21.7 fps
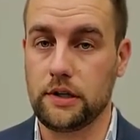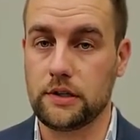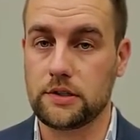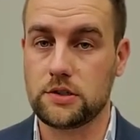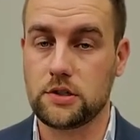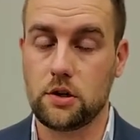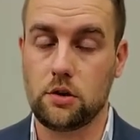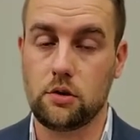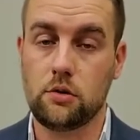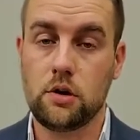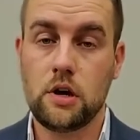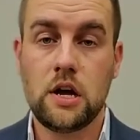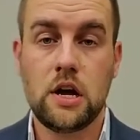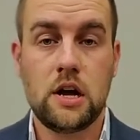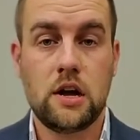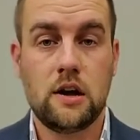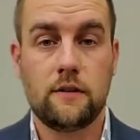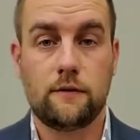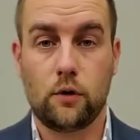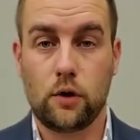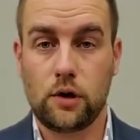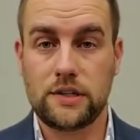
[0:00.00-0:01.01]
So
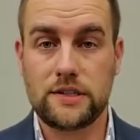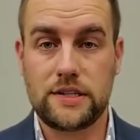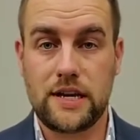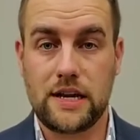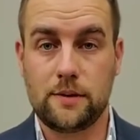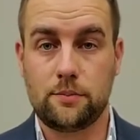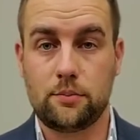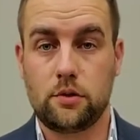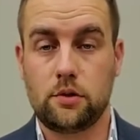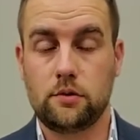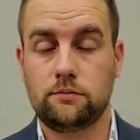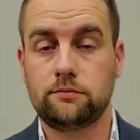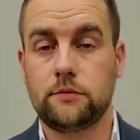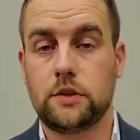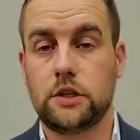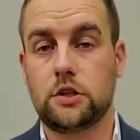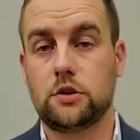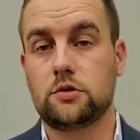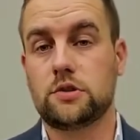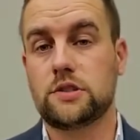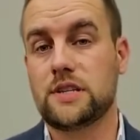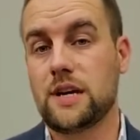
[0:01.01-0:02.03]
for example, you
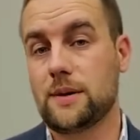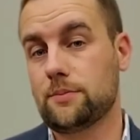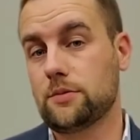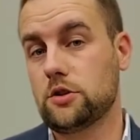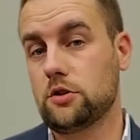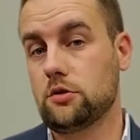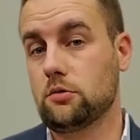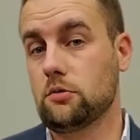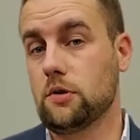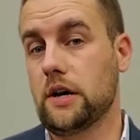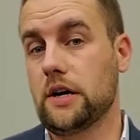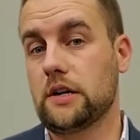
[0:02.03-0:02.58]
do step 2, right?